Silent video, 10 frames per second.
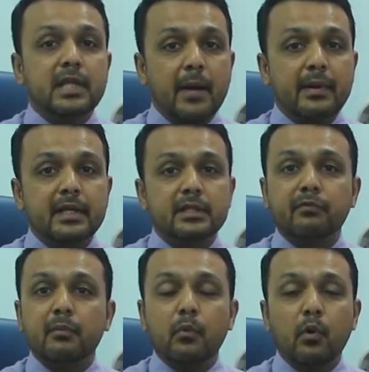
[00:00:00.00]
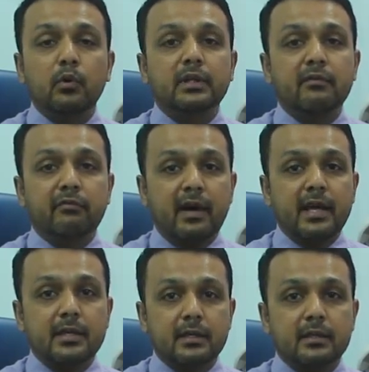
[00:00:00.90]
diabetes for more than
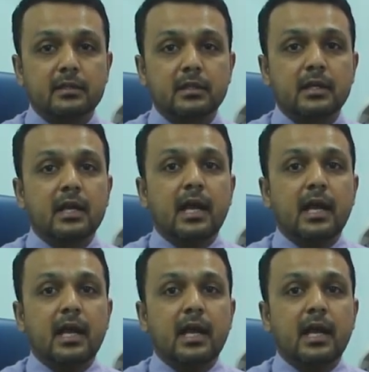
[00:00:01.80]
5 years